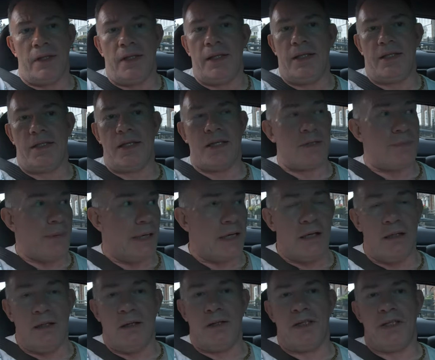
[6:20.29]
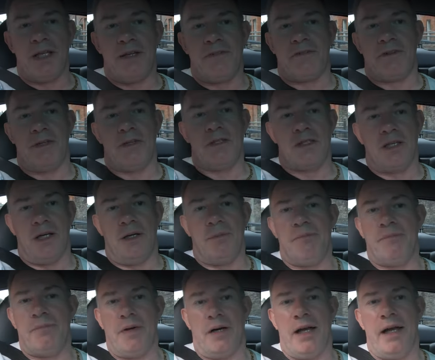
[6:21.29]
It does make a lot of difference. I
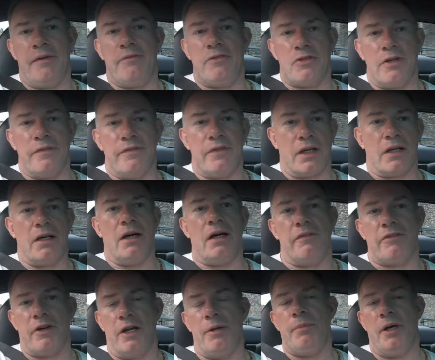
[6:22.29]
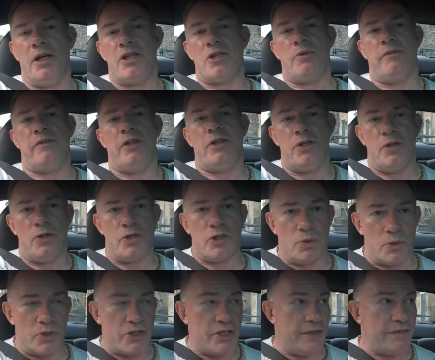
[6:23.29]
haven't driven the car very much with the new
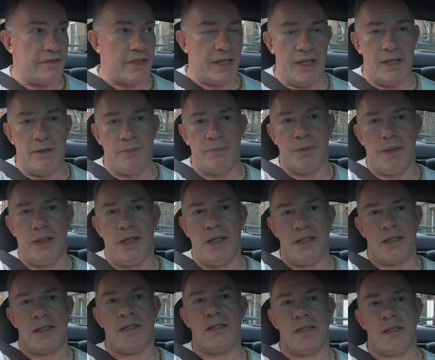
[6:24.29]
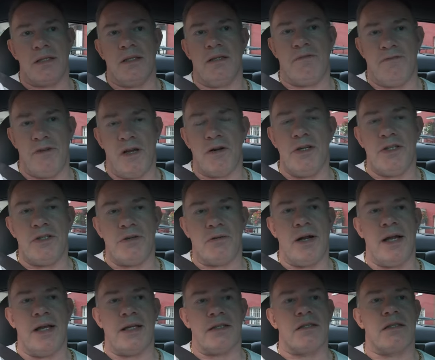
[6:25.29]
short shift kit, but it's very
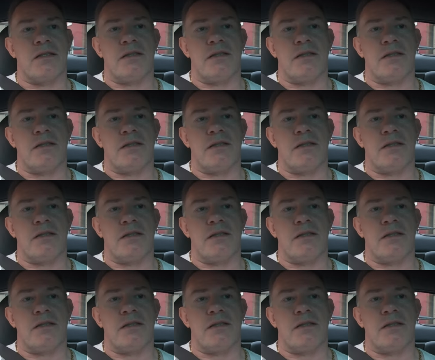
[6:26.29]
direct.